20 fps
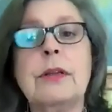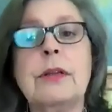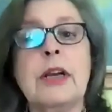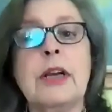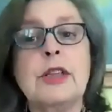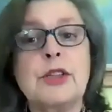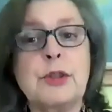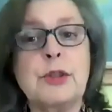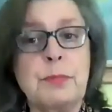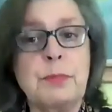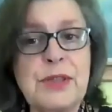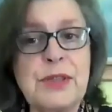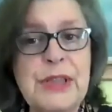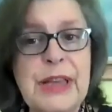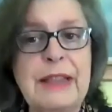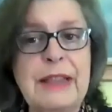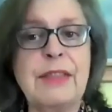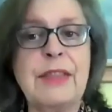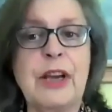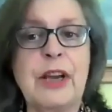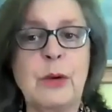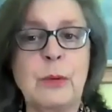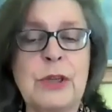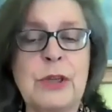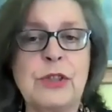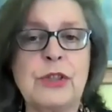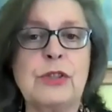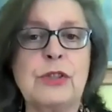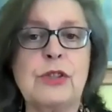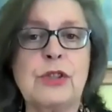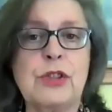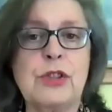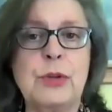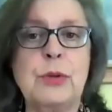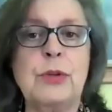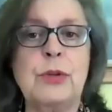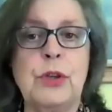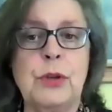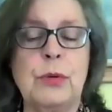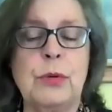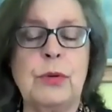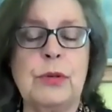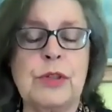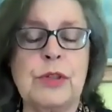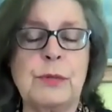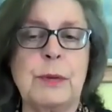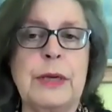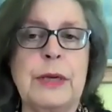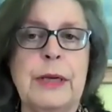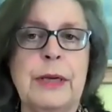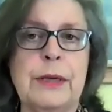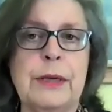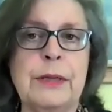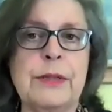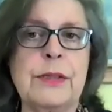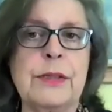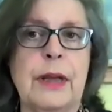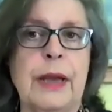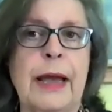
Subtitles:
and to present their questions to you, the speakers.